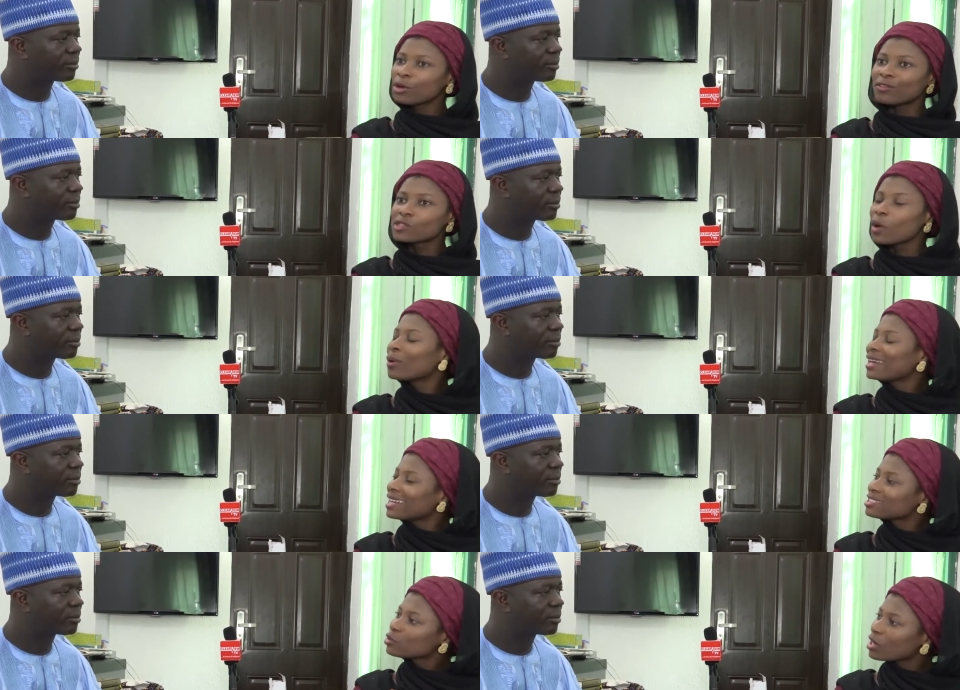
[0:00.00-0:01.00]
Speaker 1: of someone
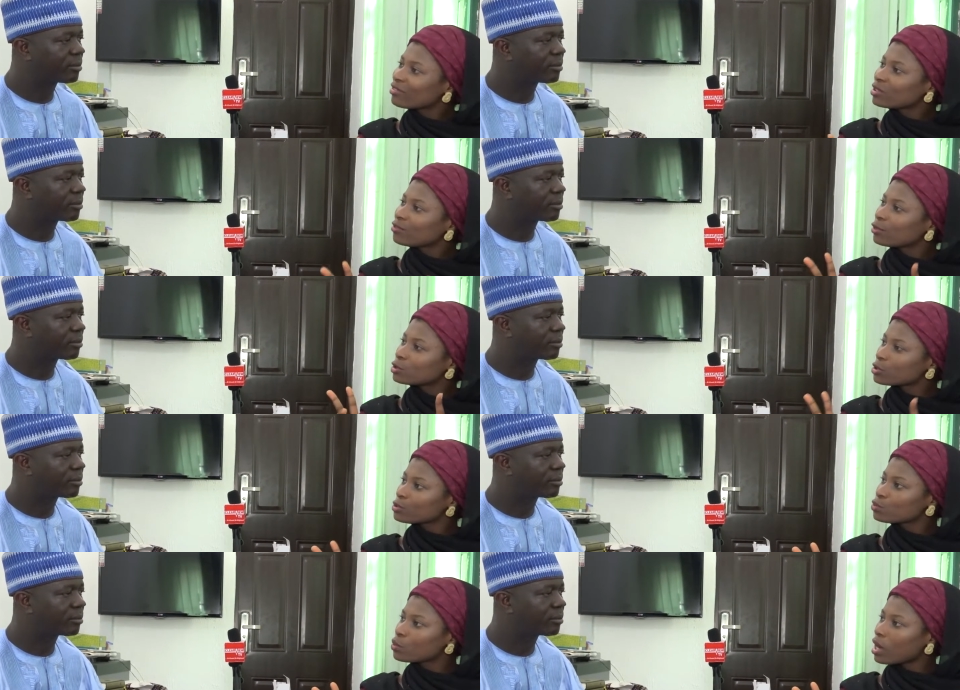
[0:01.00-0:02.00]
that's traveling for
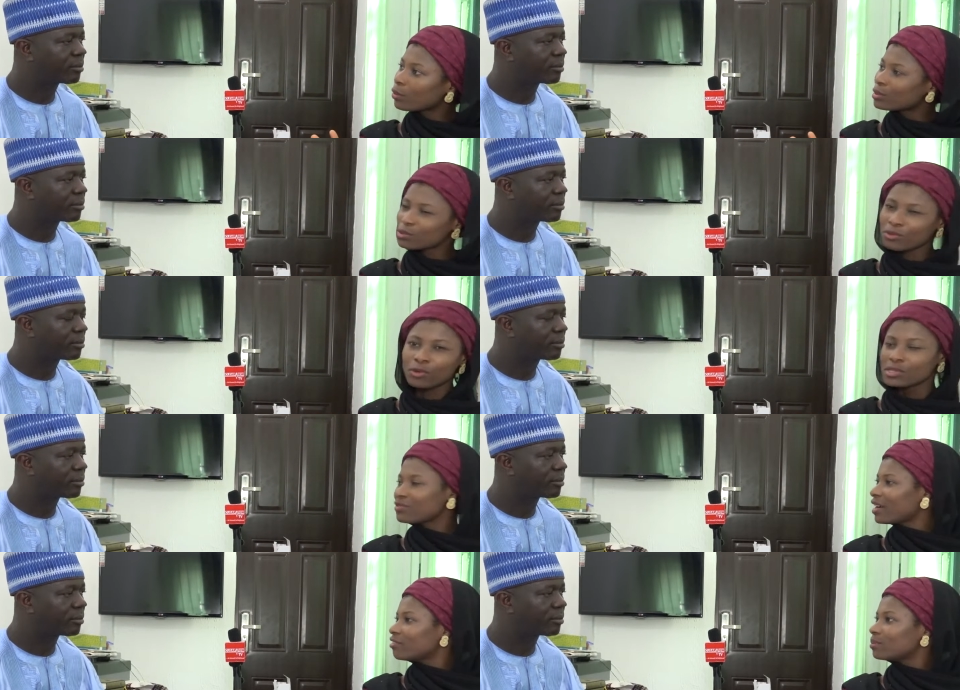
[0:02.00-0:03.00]
just two hours or
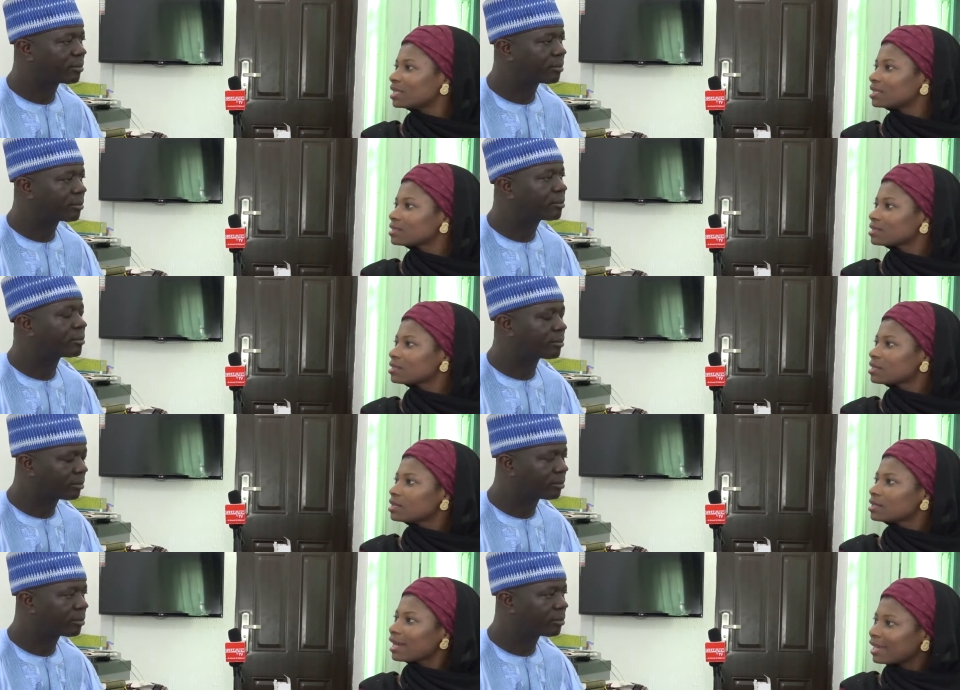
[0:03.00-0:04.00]
45 minutes?
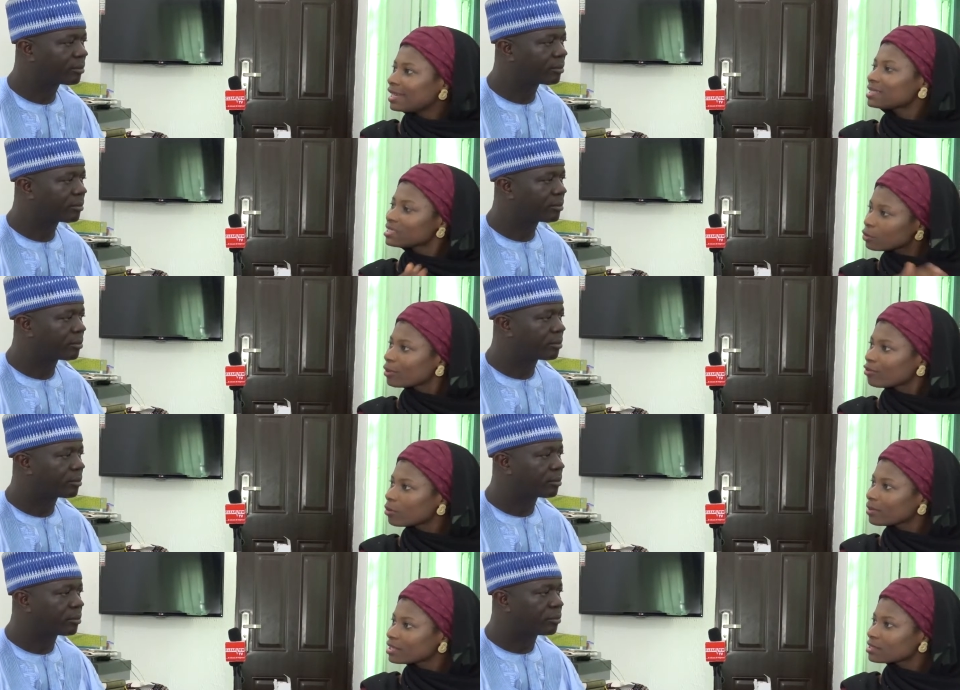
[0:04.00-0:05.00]
Can they still
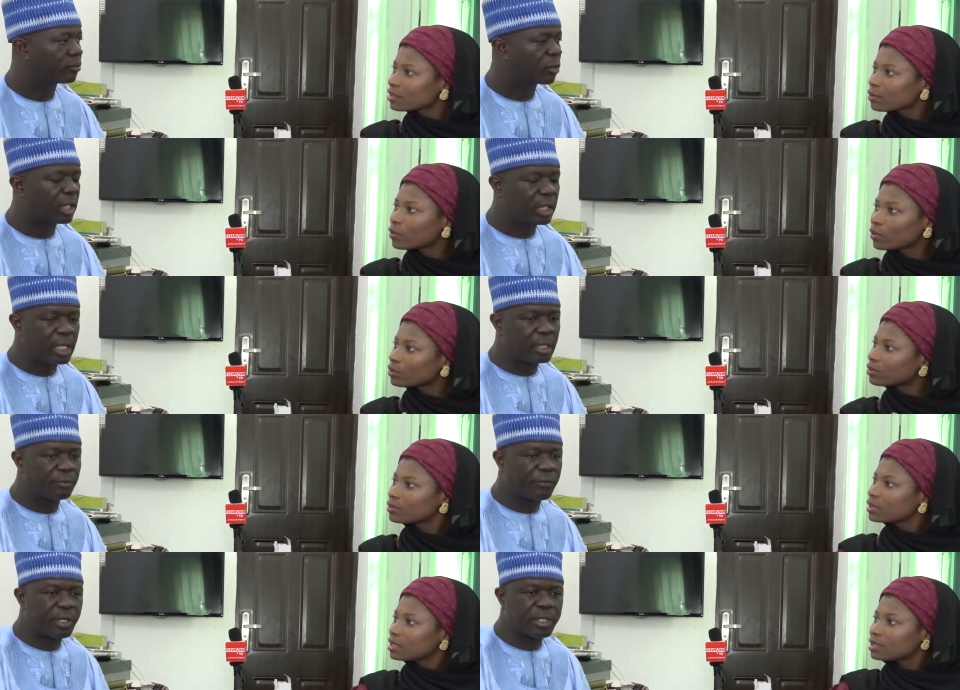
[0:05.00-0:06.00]
perform Kasser? Or?
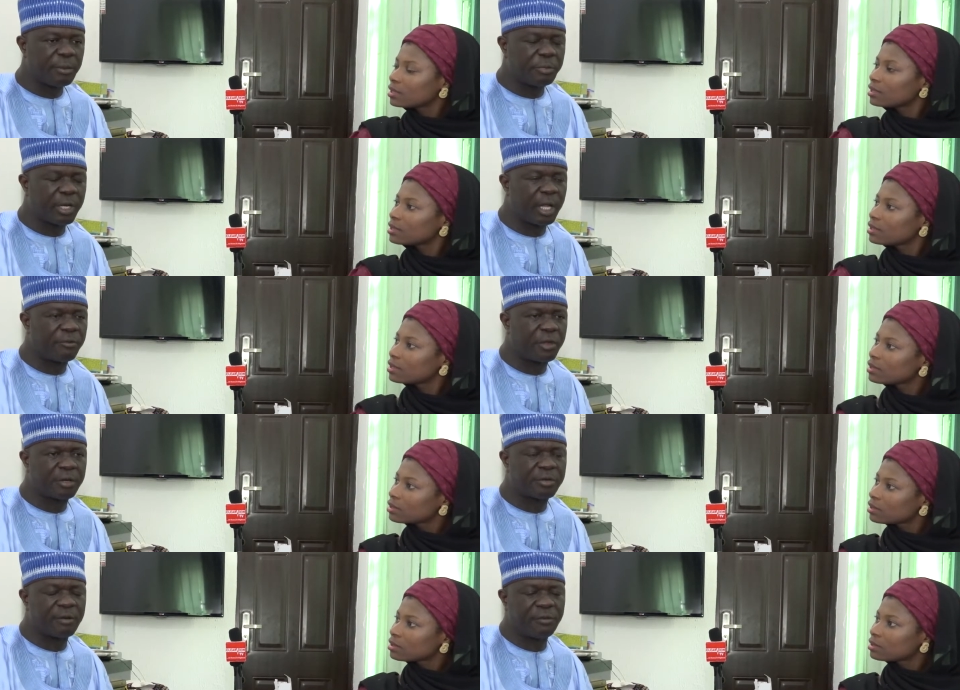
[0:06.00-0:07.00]
Speaker 2: For example, now if you
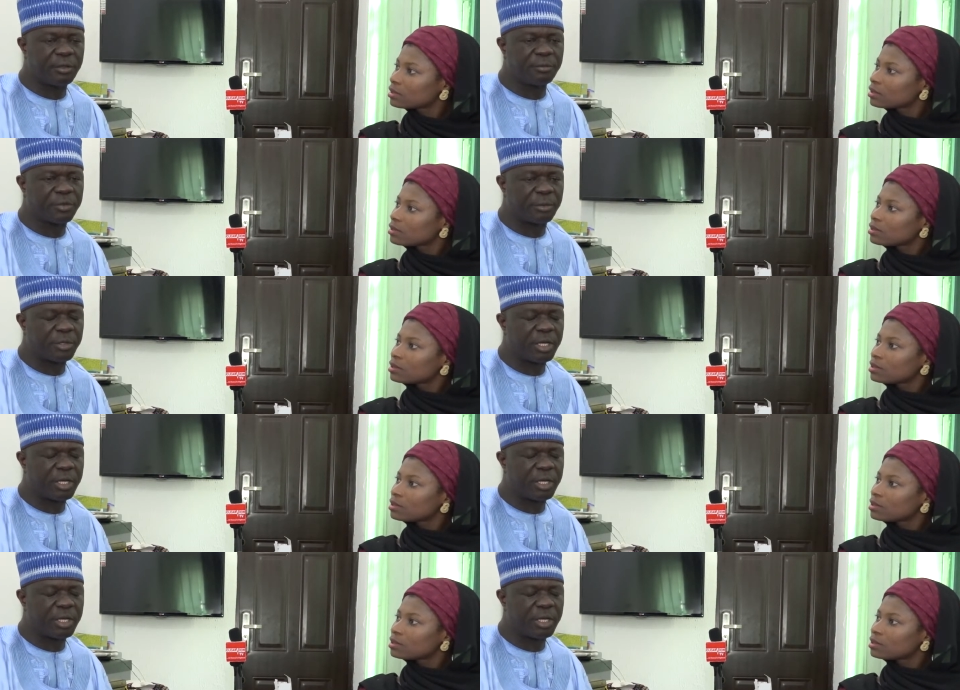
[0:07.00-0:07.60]
are traveling from